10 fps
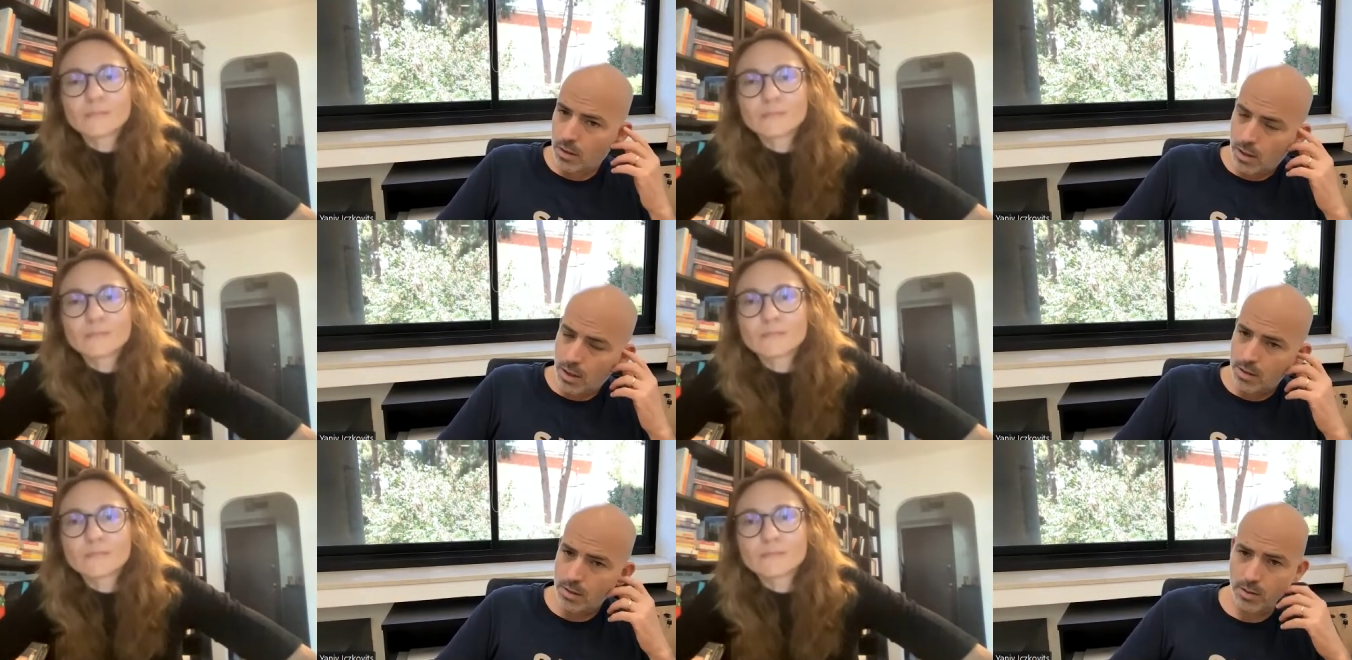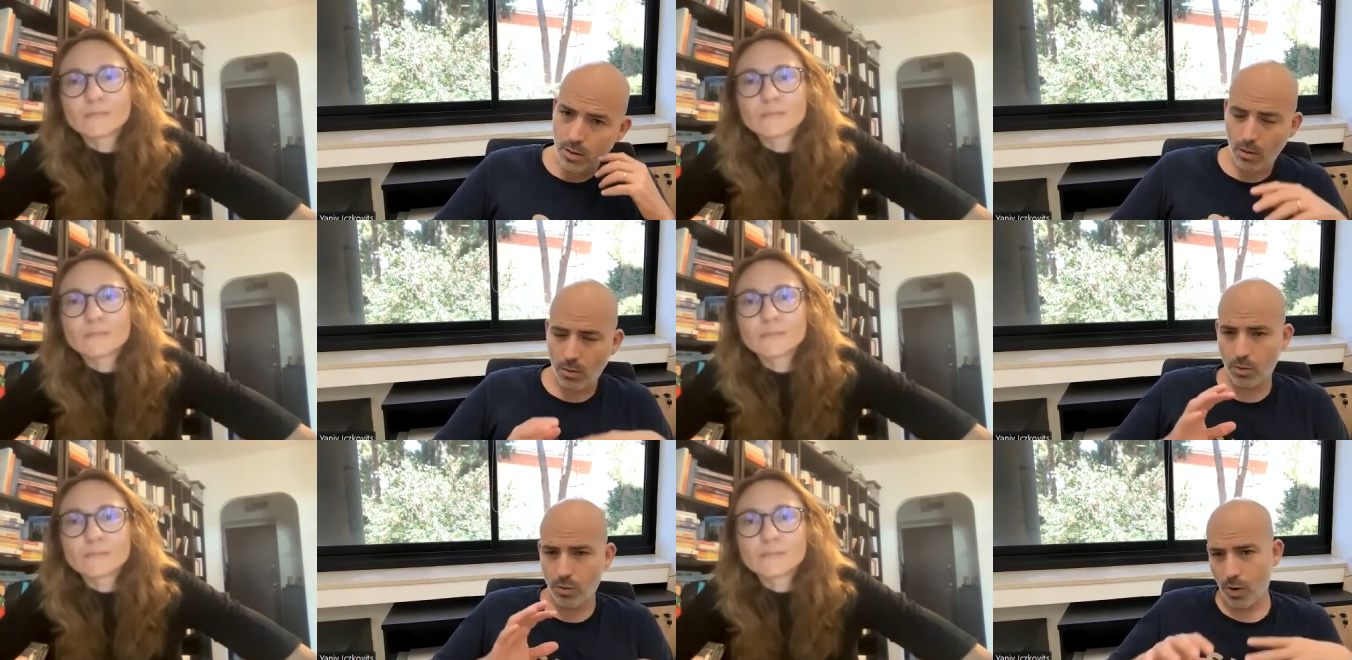Speaker 1: Uh,
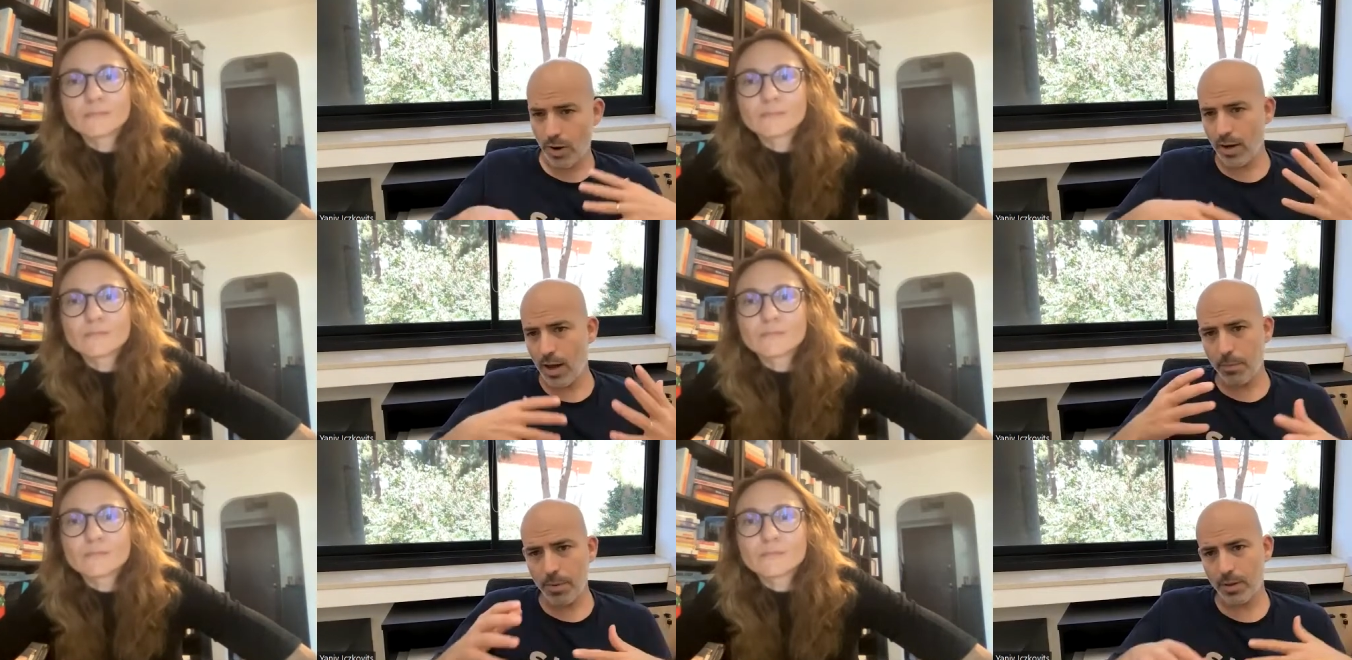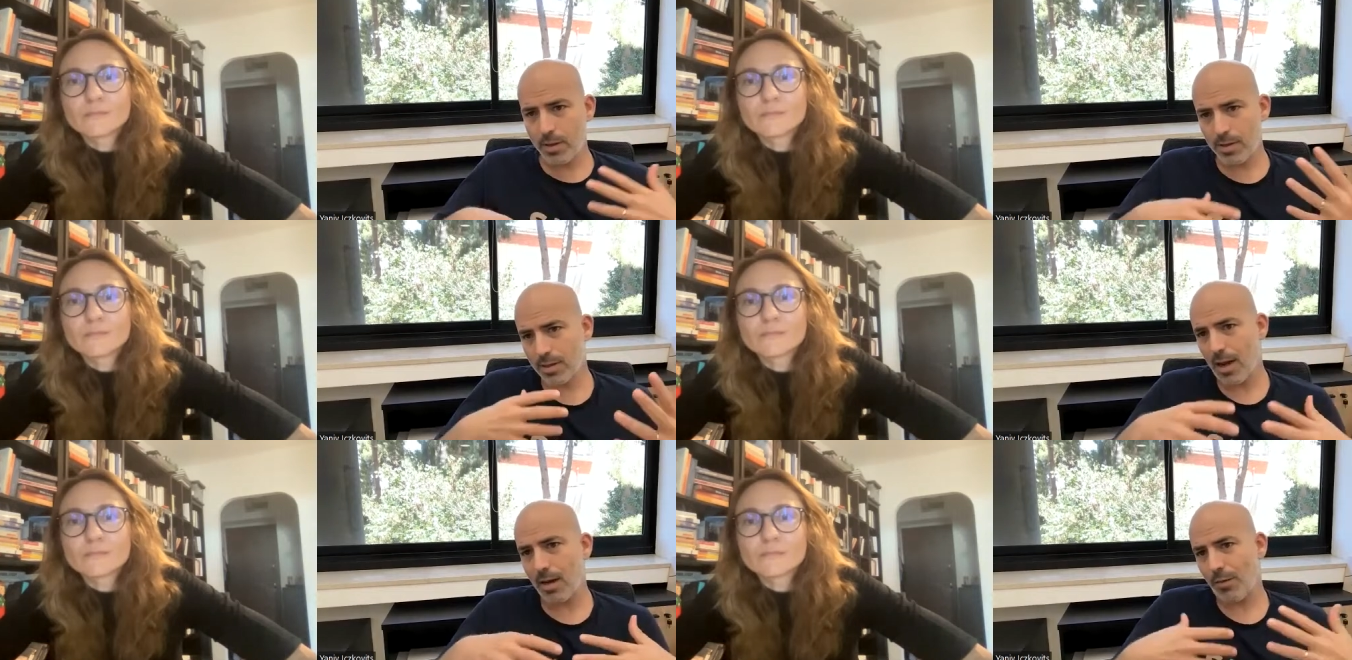so growing up in
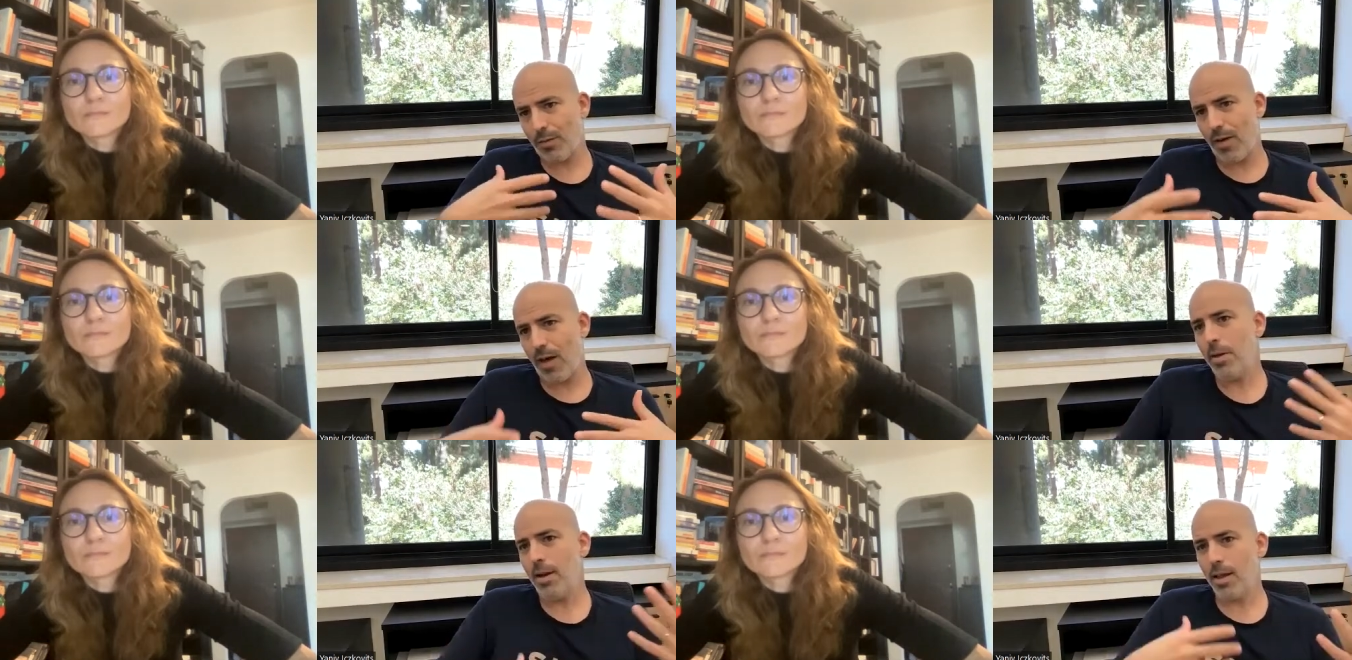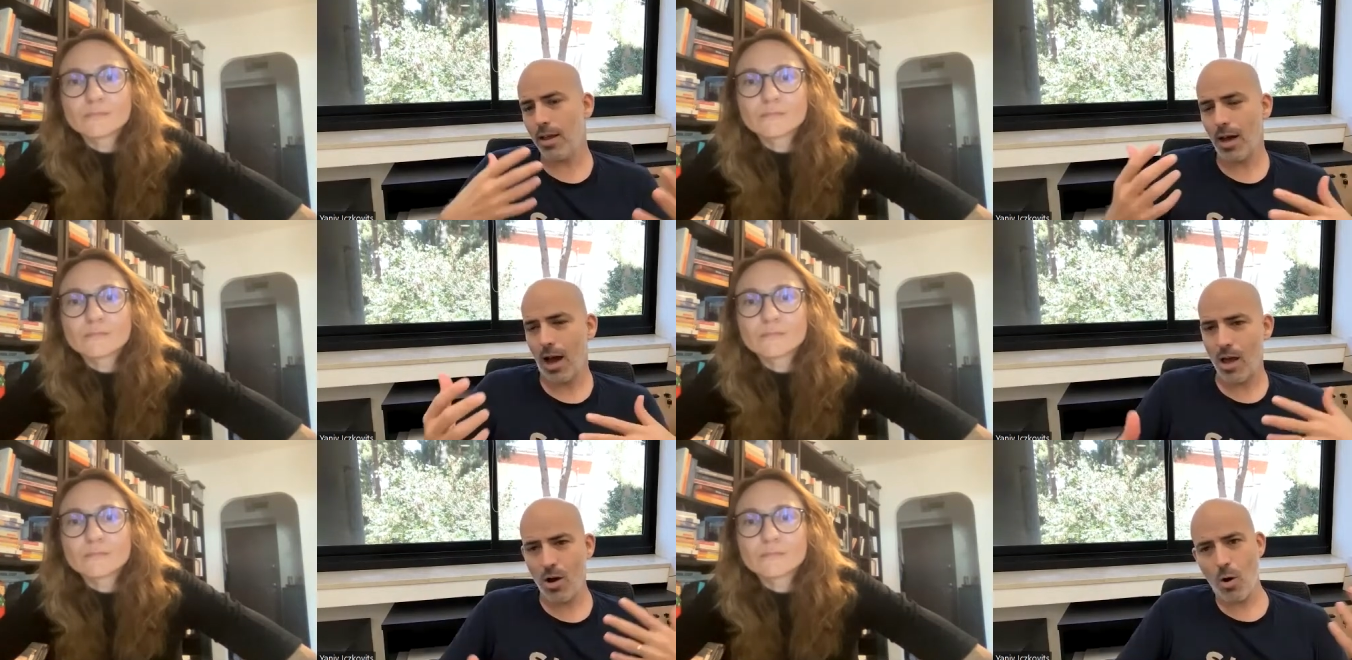this kind of family,
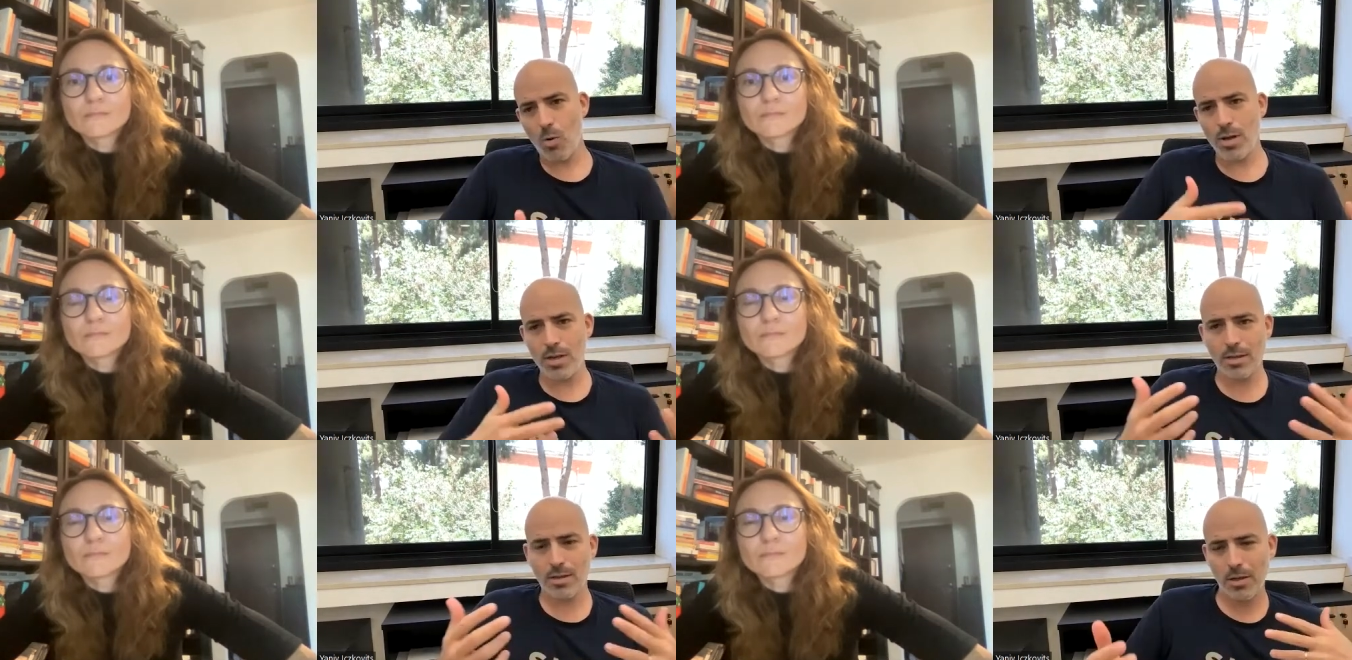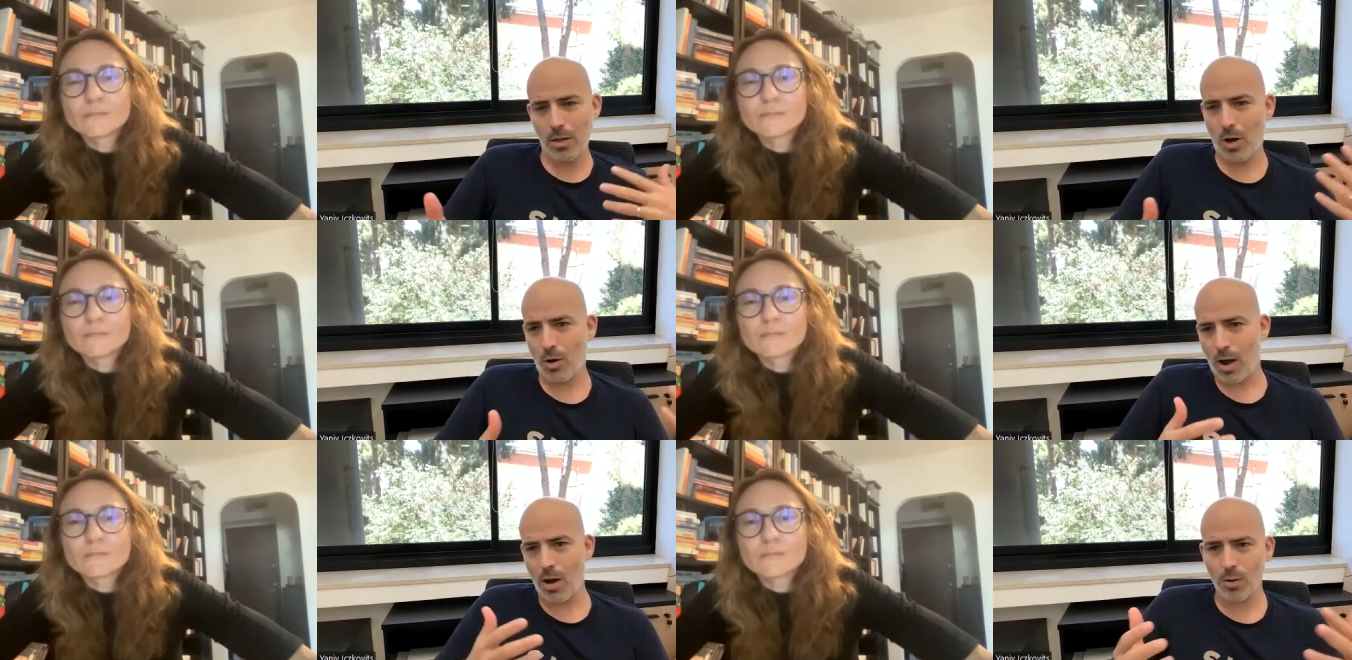I always, you
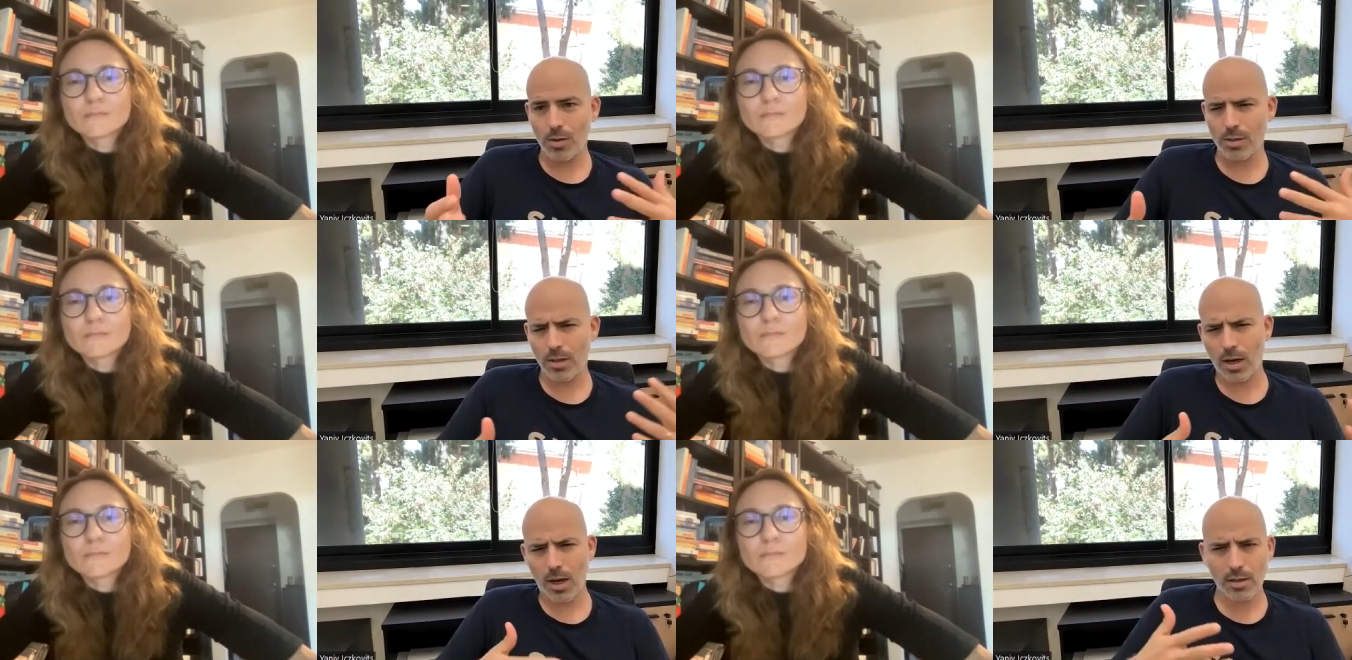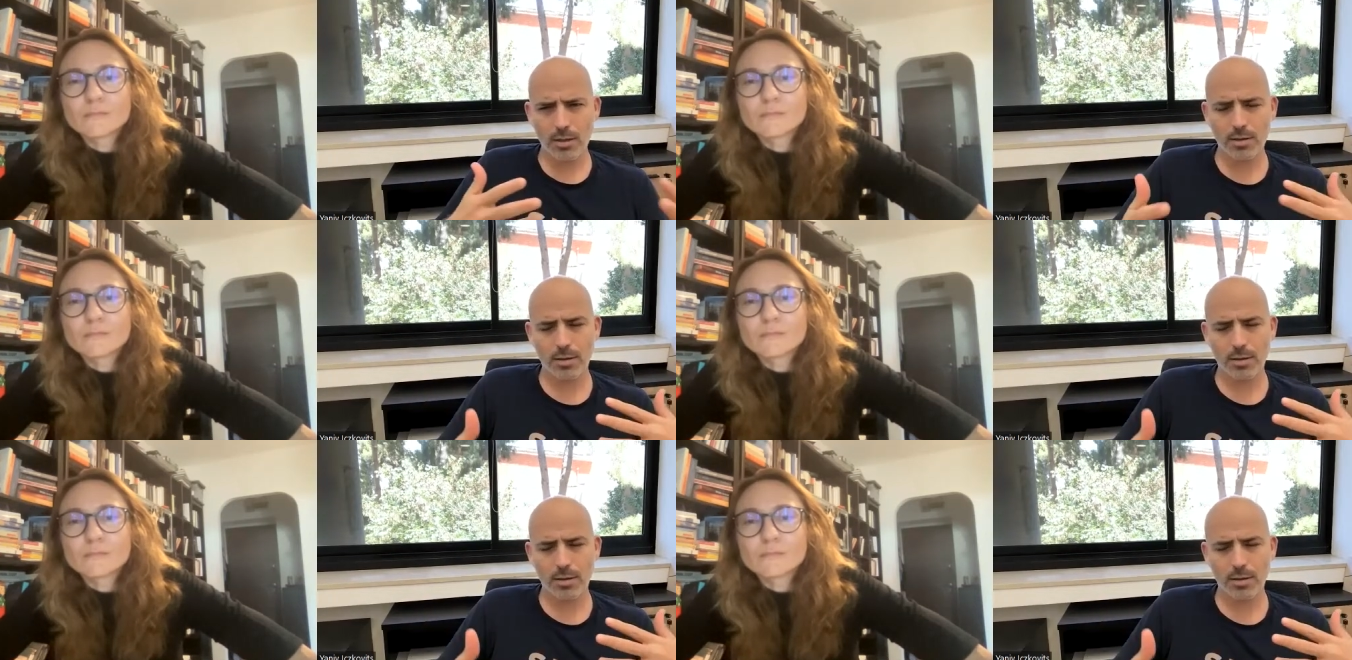know, I always got